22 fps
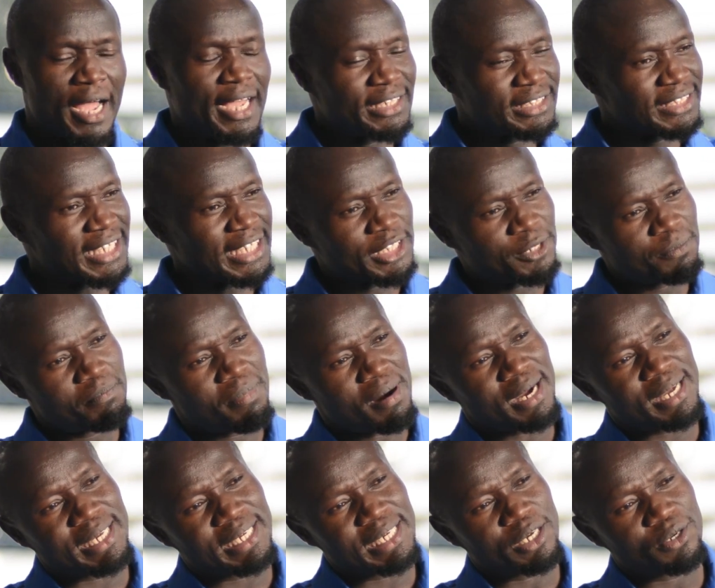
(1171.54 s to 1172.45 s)
I sat
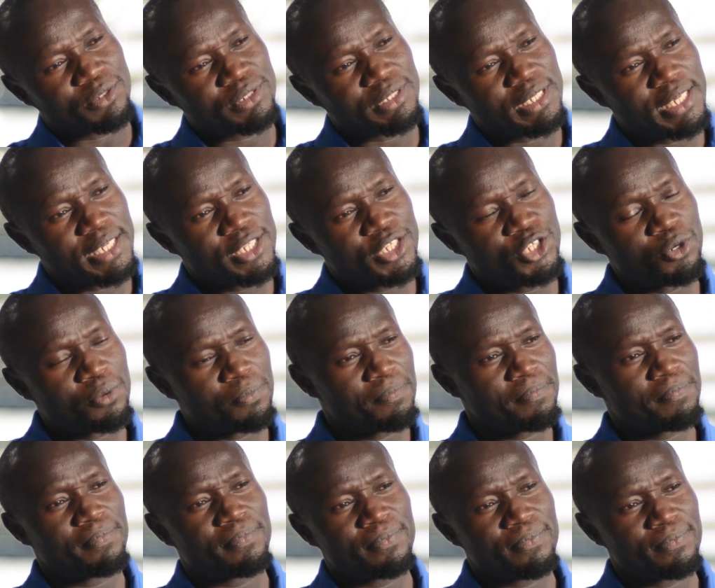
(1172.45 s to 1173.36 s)
back and I was like,
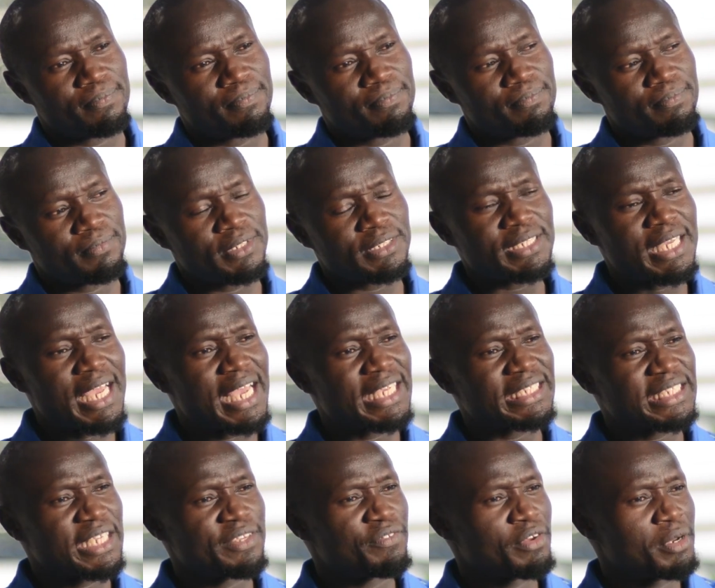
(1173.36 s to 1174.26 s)
yo, this
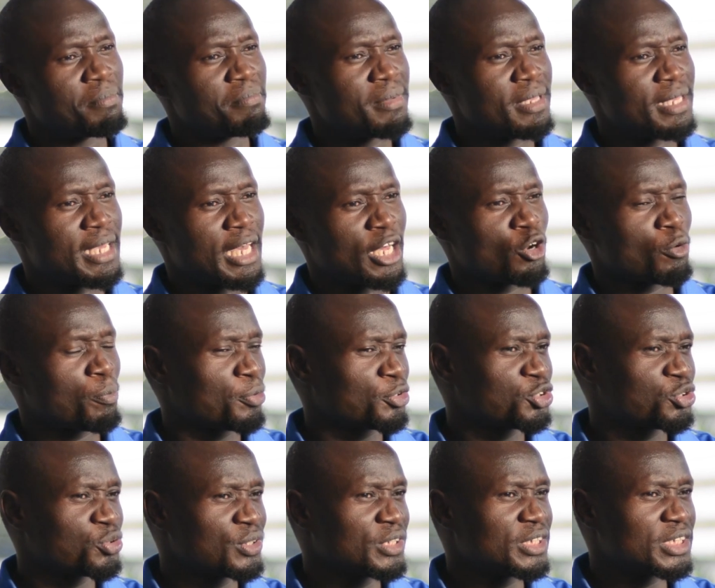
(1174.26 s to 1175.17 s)
guy has given me an
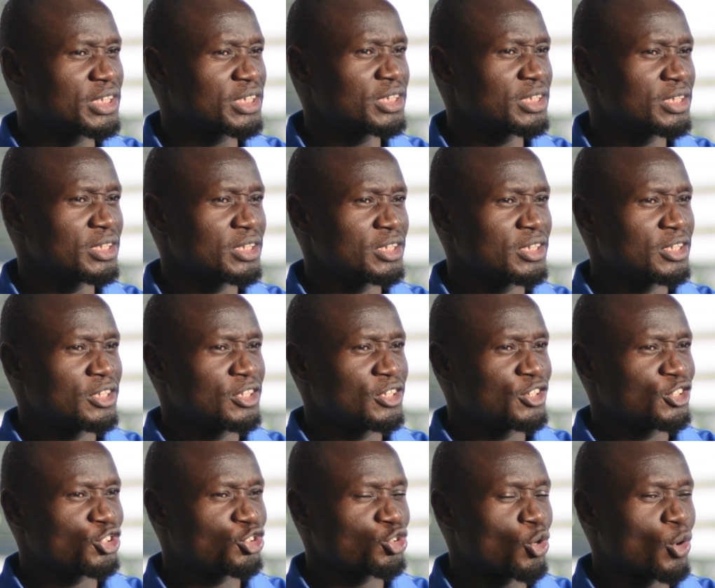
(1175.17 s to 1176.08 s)
opportunity
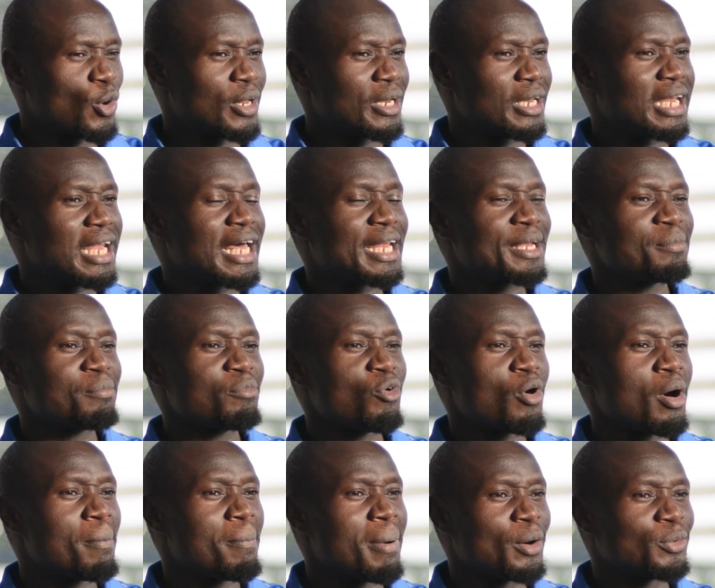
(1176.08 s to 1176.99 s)
to go and learn
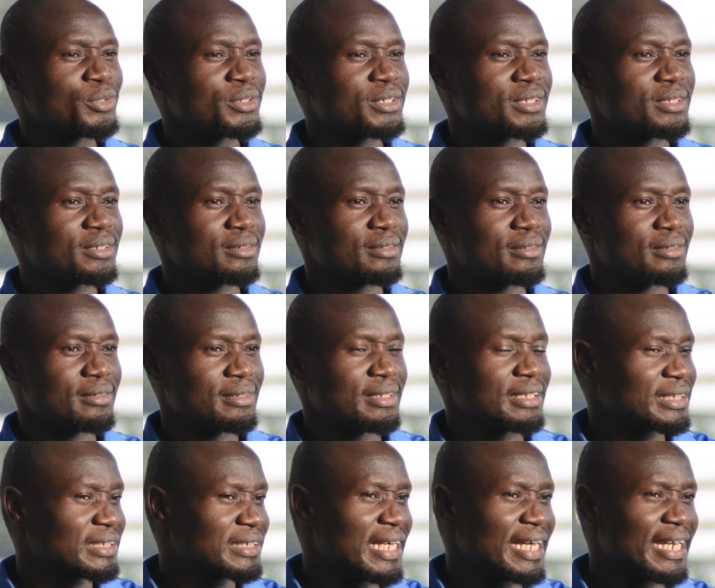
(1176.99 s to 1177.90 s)
more about
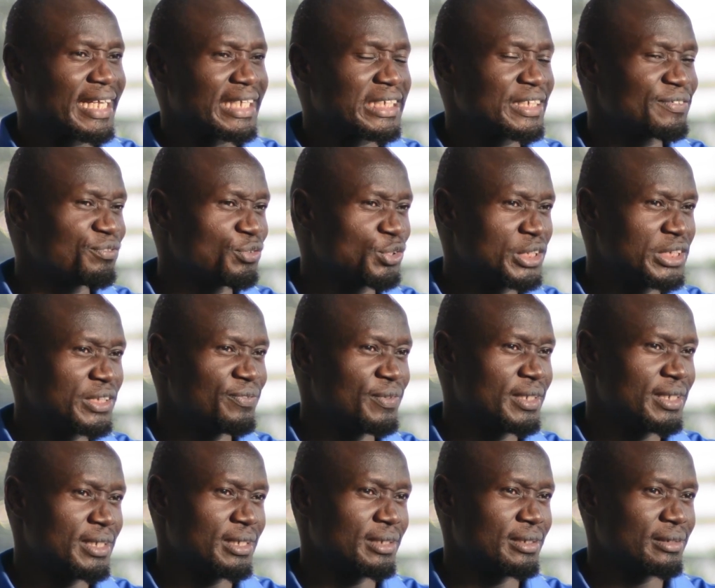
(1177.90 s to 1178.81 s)
this directing for
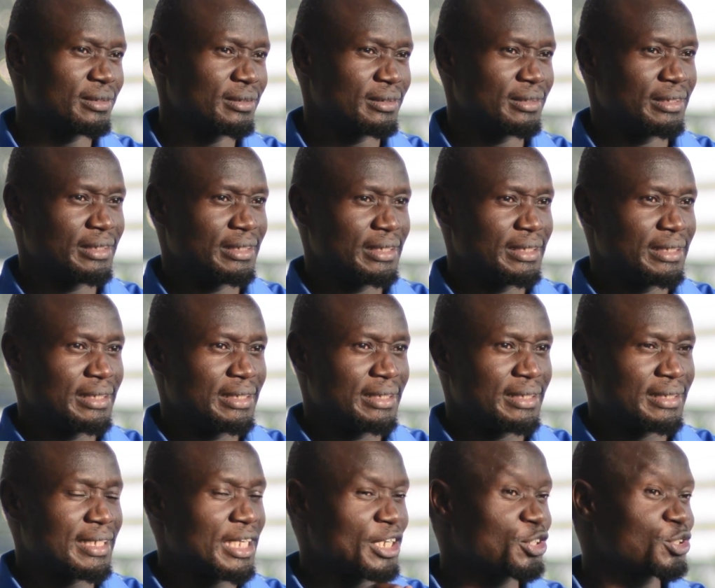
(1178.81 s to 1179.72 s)
TV thing.
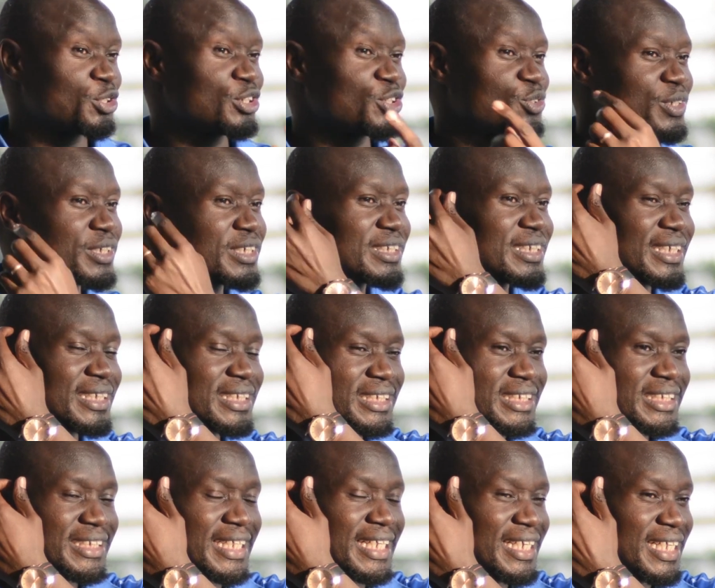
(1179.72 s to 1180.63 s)
That was in
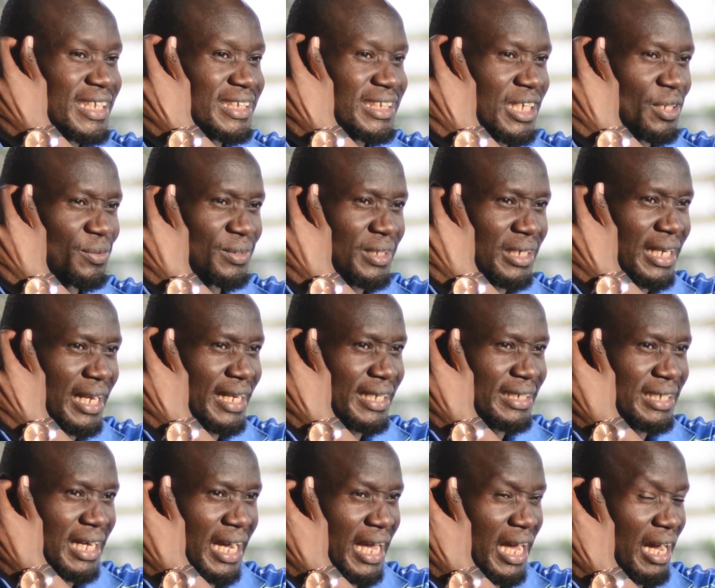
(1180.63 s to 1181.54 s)
2013. 10 years down the
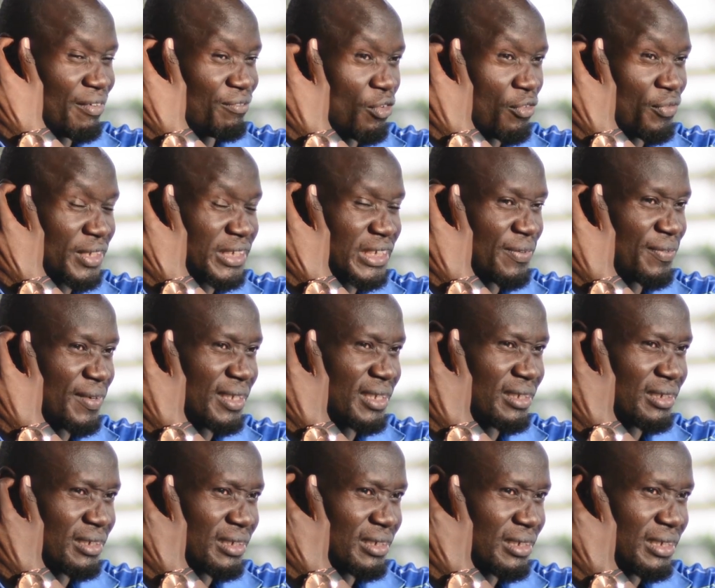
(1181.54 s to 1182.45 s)
line, I have over
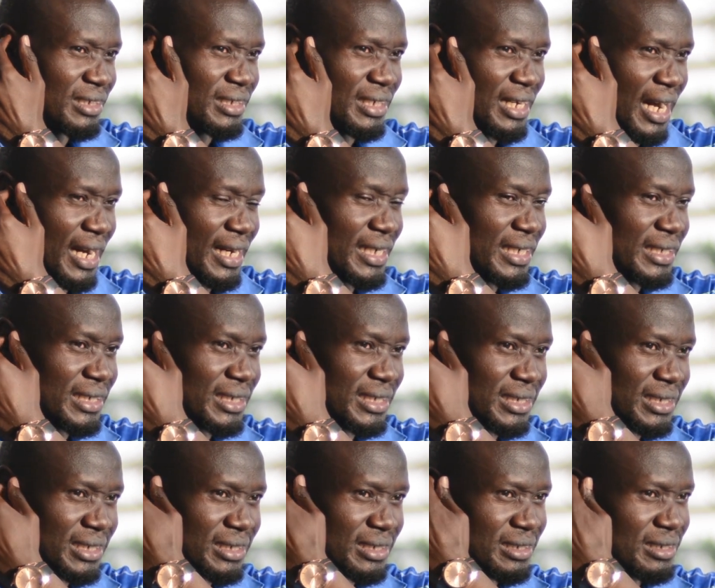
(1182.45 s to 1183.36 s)
7 hard
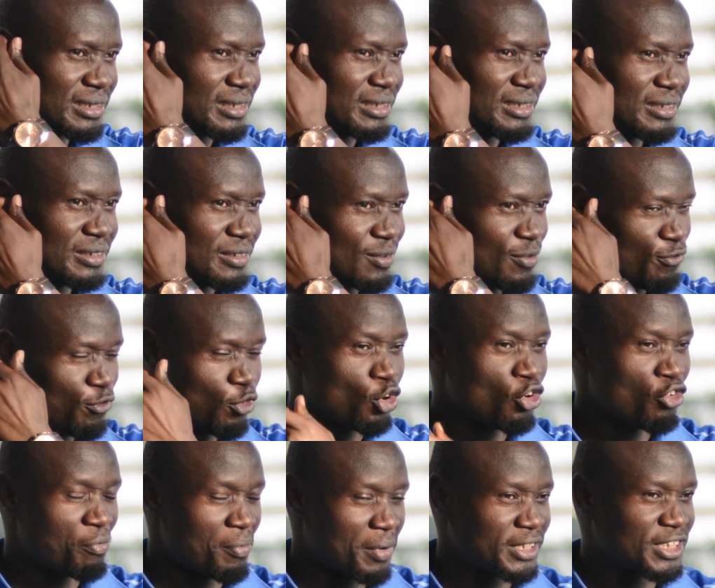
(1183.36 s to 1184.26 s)
disks
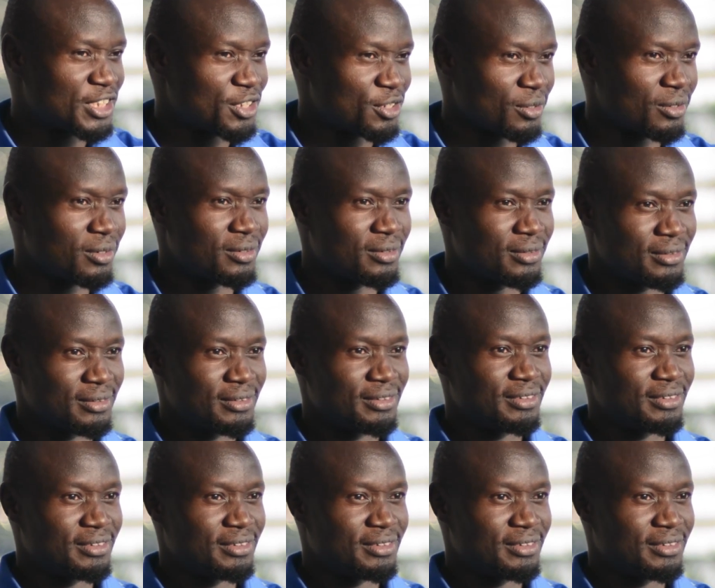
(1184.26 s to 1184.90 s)
full of material